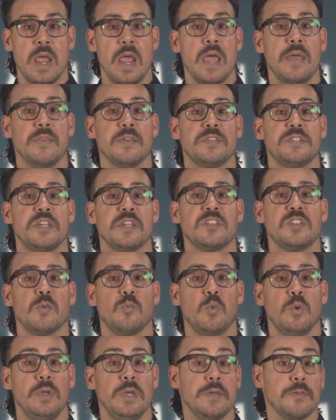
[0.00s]
and the
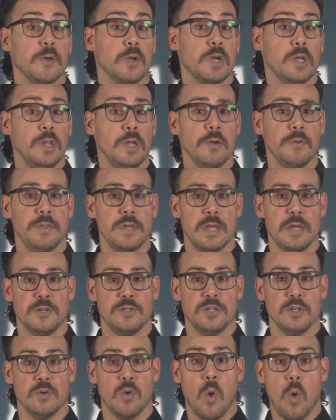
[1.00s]
system will either clear the
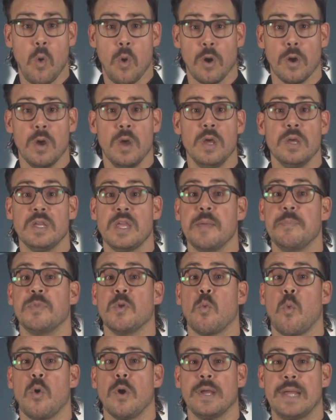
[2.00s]
issue or keep
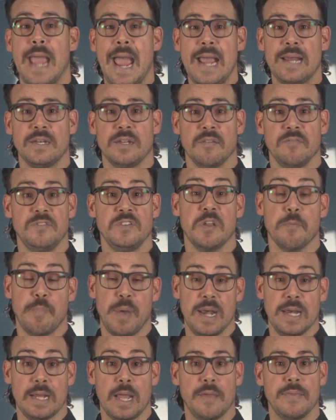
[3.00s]
the warning active
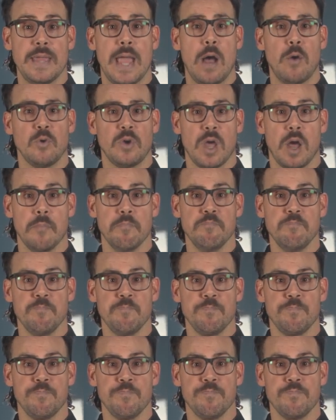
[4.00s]
depending on the outcome.
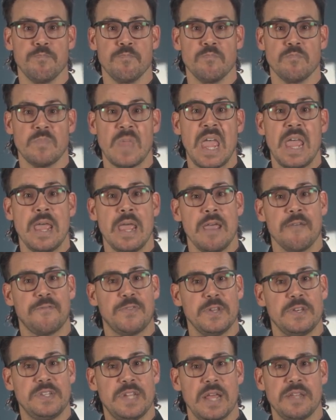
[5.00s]
If
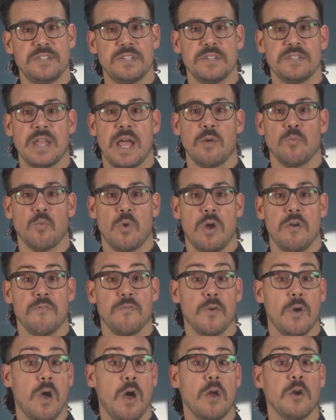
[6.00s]
the test is not run
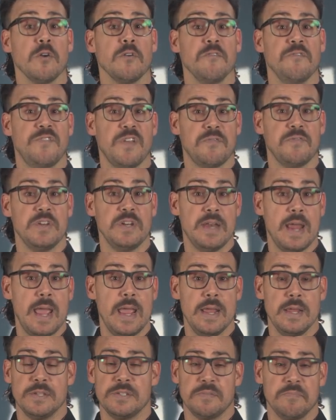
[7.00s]
for 150
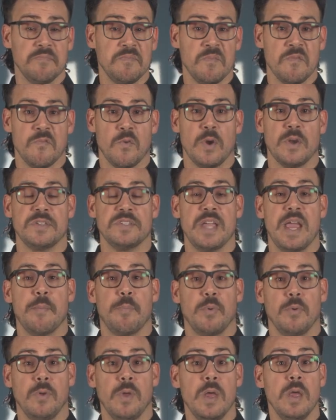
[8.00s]
days, for
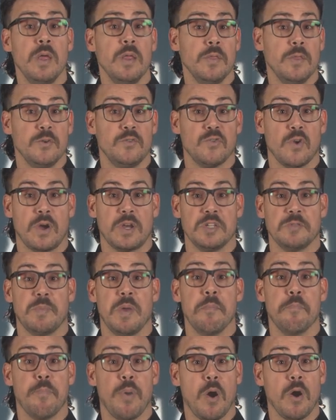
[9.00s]
example, the truck has
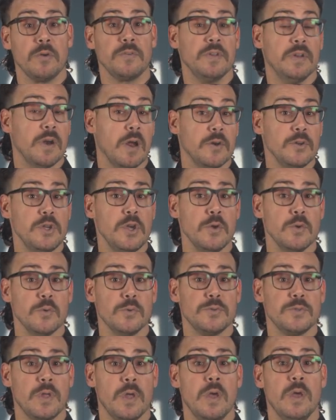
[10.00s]
been parked and
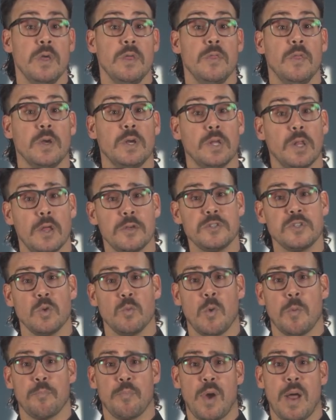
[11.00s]
unused, the cluster
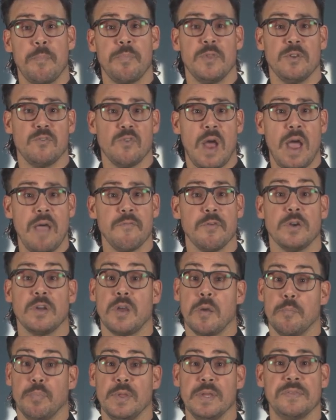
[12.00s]
will prompt the driver to
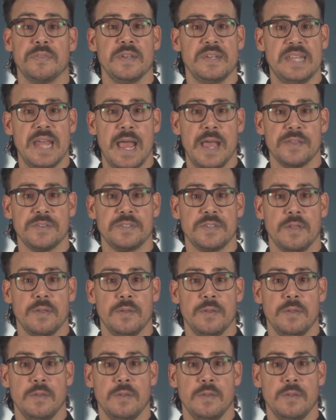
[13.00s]
complete the test.